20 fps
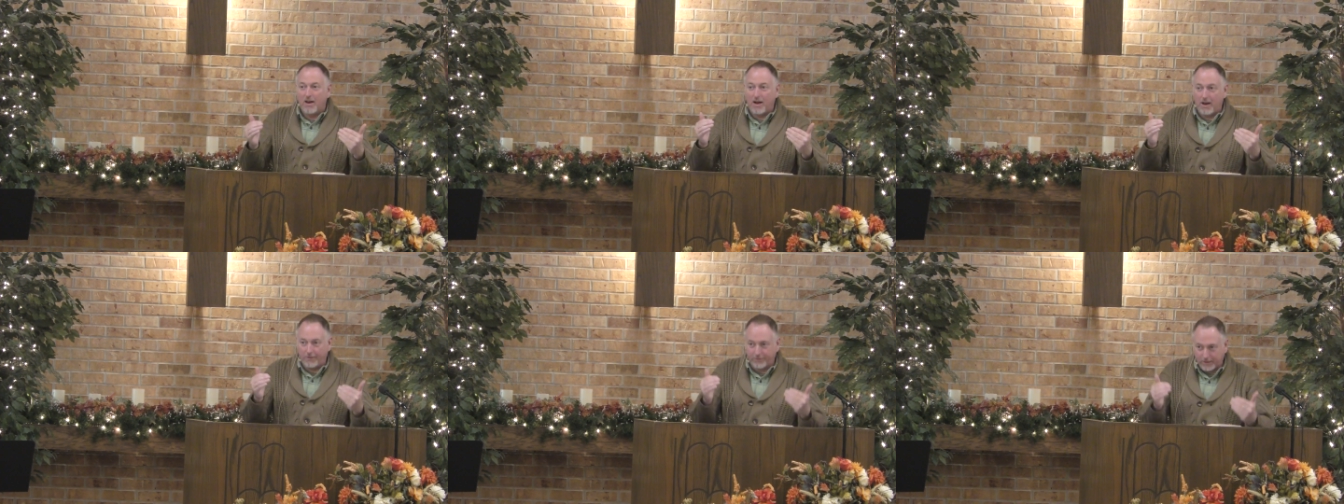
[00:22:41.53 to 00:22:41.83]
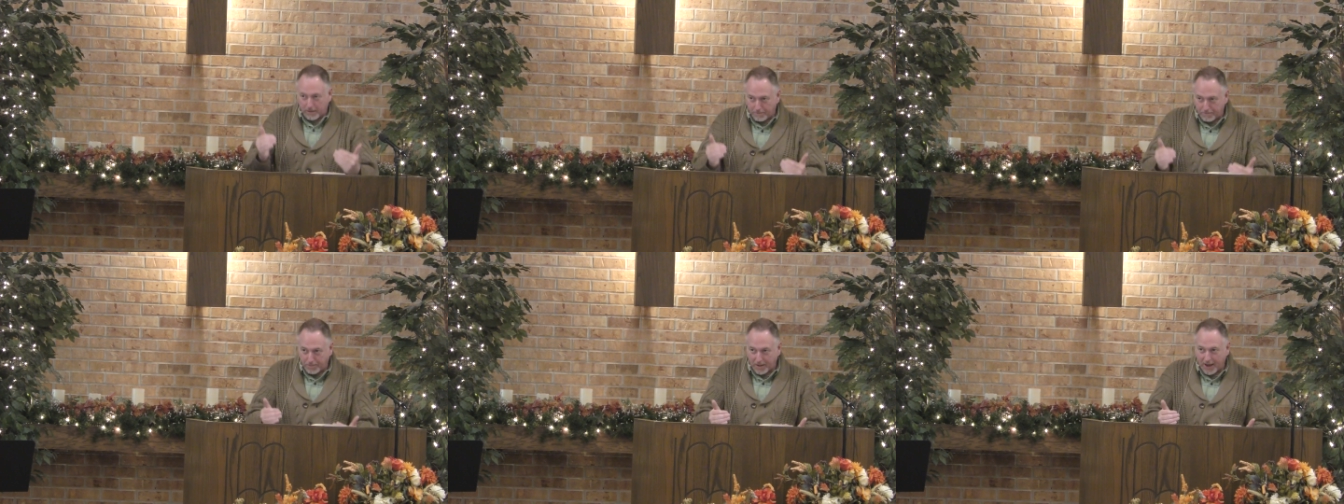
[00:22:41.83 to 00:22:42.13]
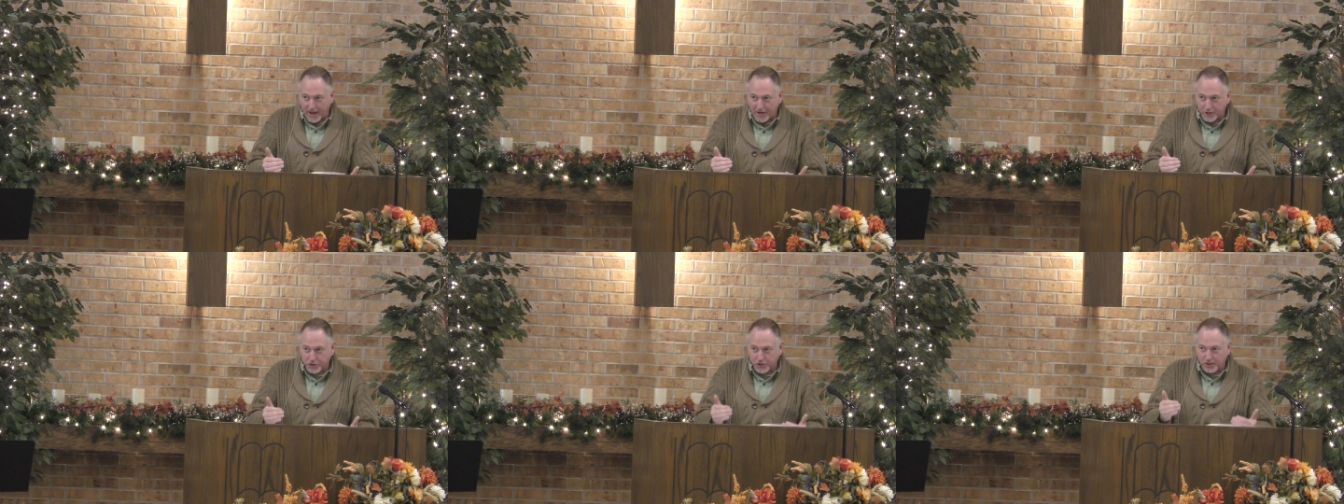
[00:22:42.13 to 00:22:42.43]
of
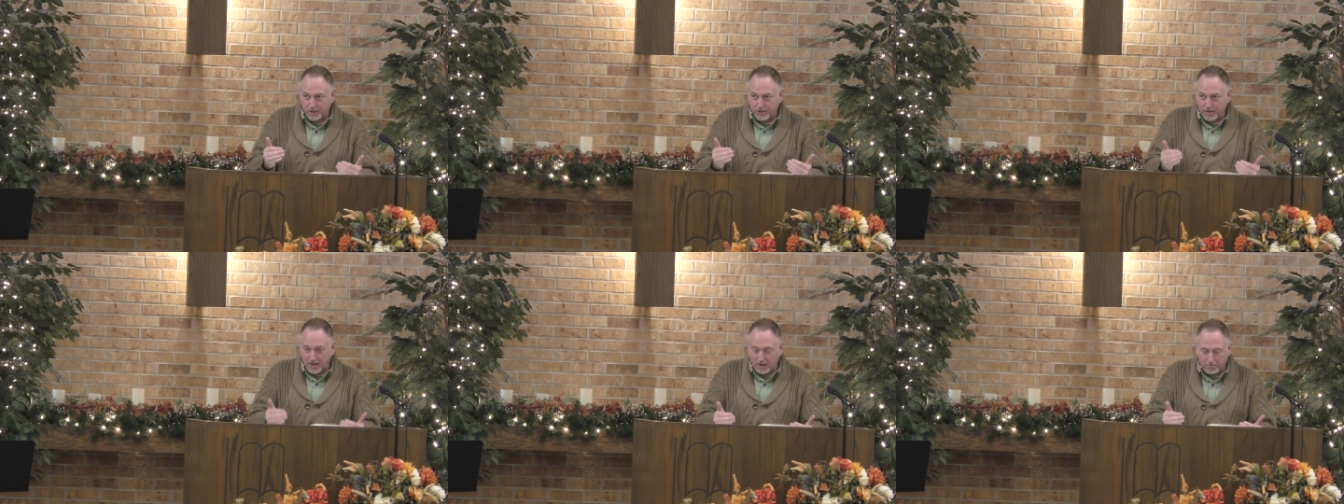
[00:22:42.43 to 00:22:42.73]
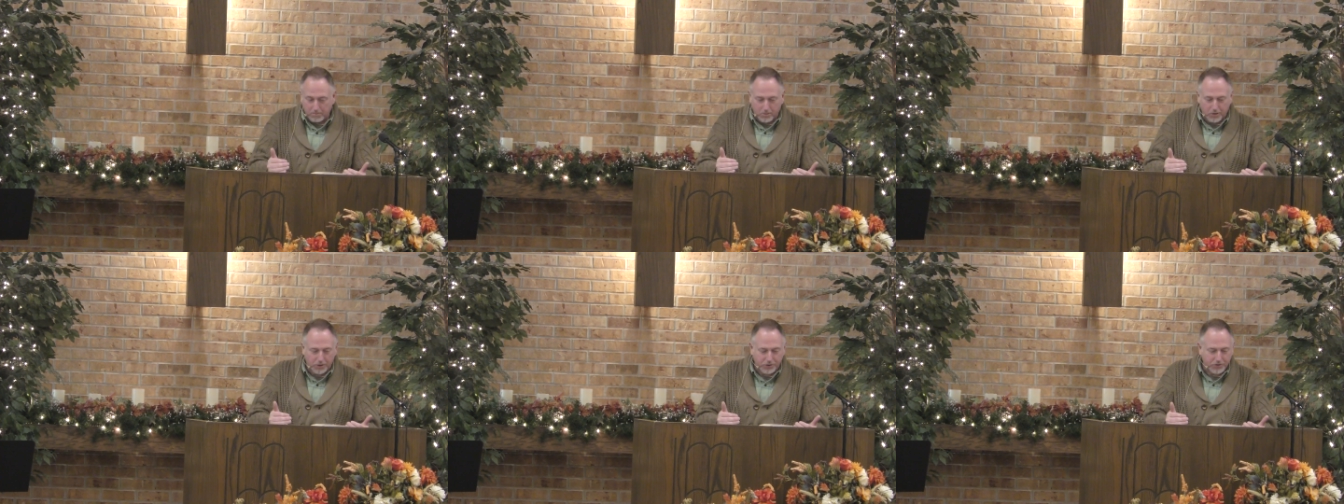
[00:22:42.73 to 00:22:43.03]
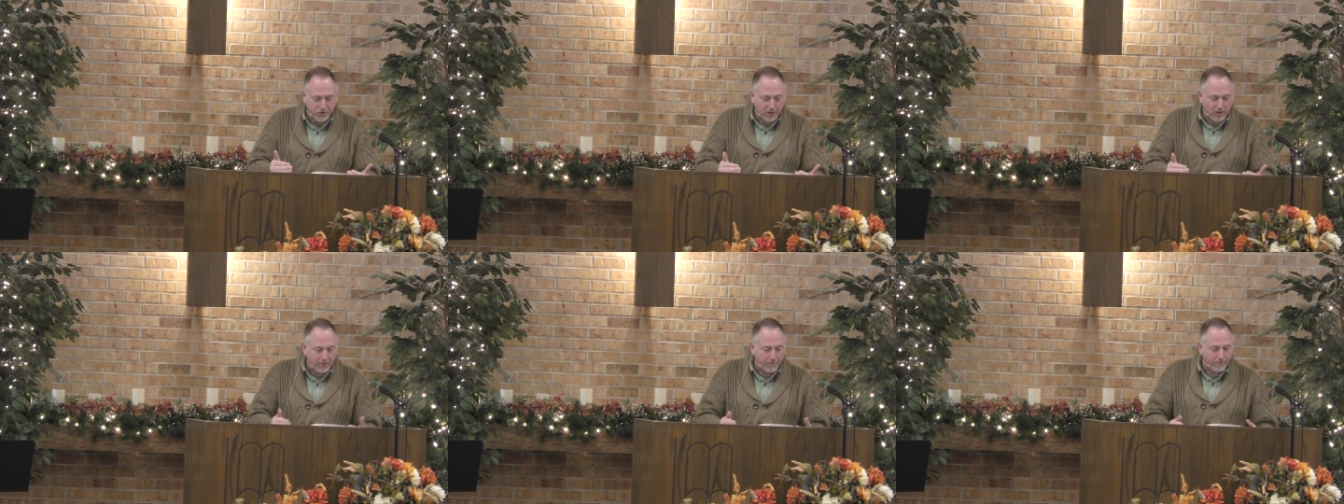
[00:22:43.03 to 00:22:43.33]
compassion and
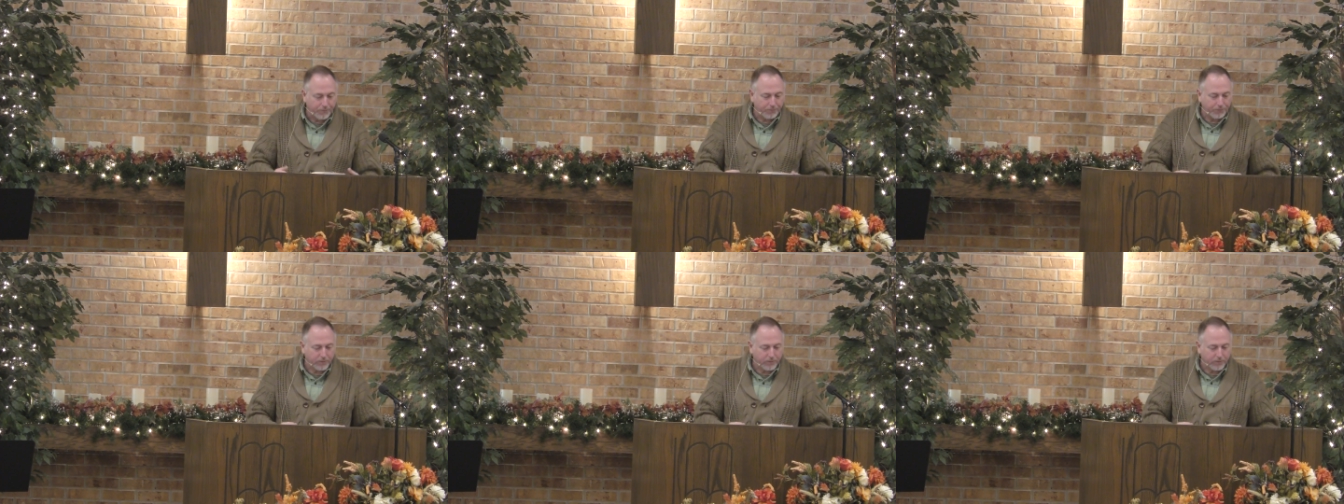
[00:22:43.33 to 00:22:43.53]
mercy.